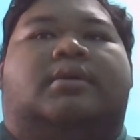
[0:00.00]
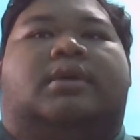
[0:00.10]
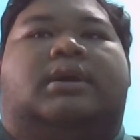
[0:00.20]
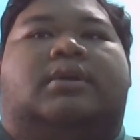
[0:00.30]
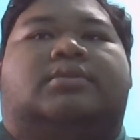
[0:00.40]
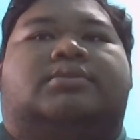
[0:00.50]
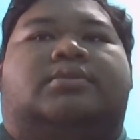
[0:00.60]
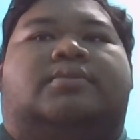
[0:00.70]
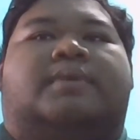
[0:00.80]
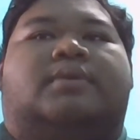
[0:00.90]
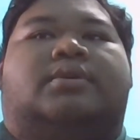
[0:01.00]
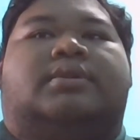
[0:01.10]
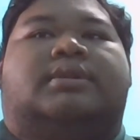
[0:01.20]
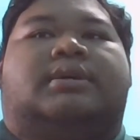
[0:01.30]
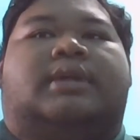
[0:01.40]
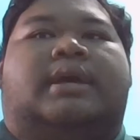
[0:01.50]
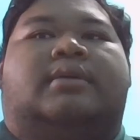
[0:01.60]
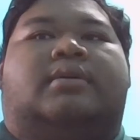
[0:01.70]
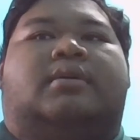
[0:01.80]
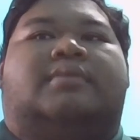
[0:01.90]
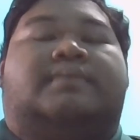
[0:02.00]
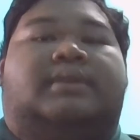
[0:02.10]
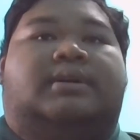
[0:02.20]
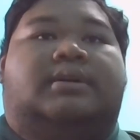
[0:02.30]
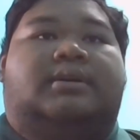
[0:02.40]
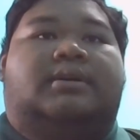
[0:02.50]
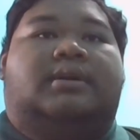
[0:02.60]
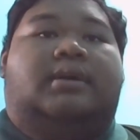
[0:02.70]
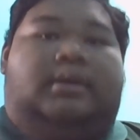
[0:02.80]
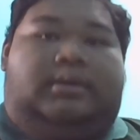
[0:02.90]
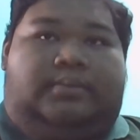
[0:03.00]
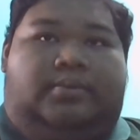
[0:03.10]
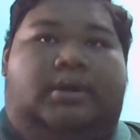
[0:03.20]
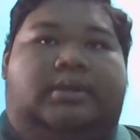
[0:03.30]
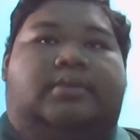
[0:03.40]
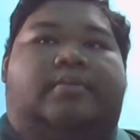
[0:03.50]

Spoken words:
are also found on the right of the keyboard,